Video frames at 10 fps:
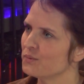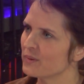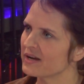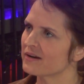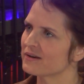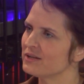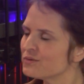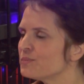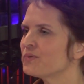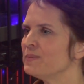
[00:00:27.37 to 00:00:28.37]
where you know
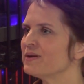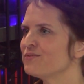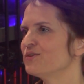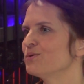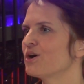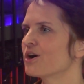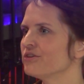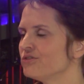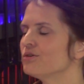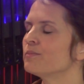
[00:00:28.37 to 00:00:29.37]
the prepaid phone
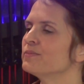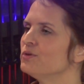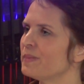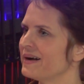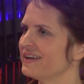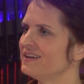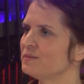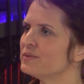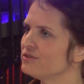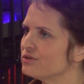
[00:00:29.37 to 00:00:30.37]
card you you buy it,
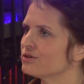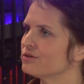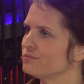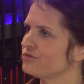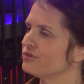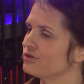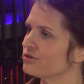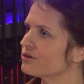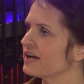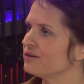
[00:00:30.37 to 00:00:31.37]
but you're
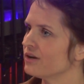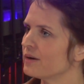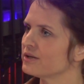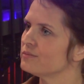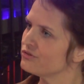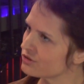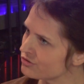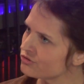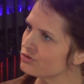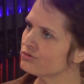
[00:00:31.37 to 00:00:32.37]
secure and anonymous. You can
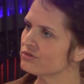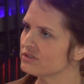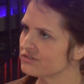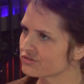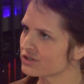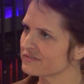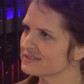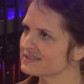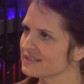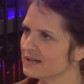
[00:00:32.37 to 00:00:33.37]
use a
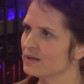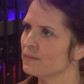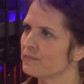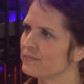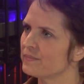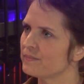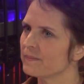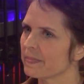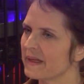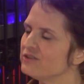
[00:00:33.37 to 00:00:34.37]
service,
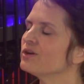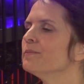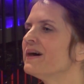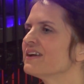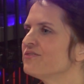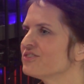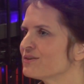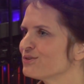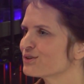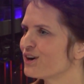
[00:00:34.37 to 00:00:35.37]
and you can buy
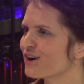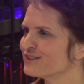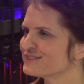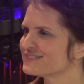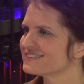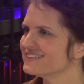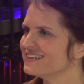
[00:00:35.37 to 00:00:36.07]
several cards.